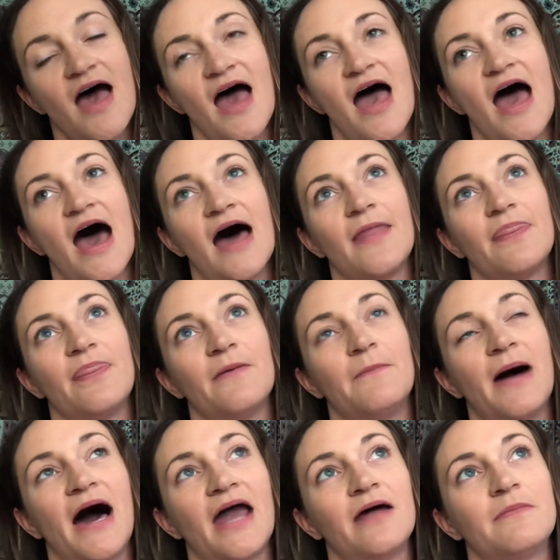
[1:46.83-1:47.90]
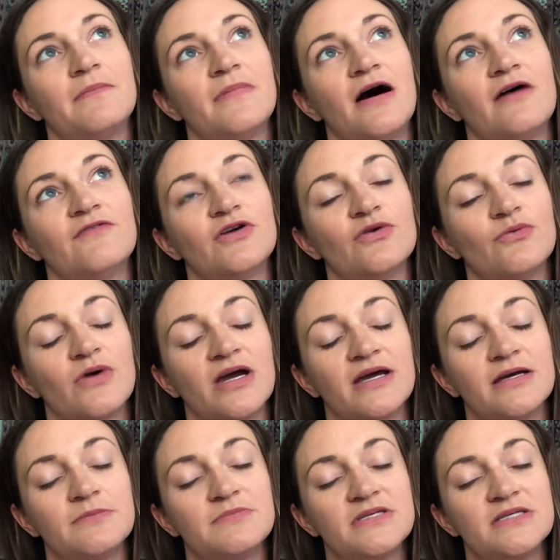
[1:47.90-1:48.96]
at the bottom of your
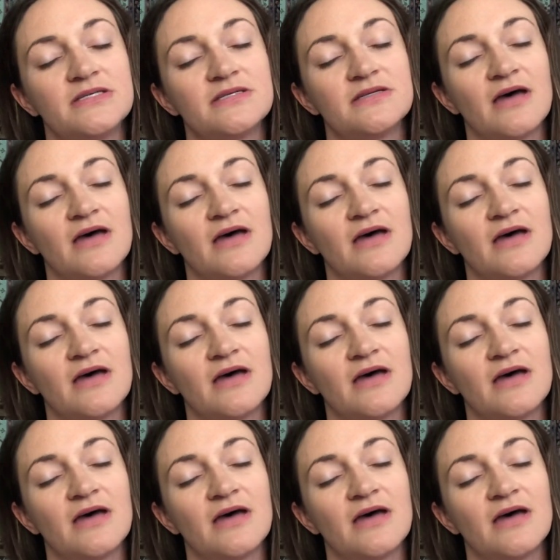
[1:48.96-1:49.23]
ribs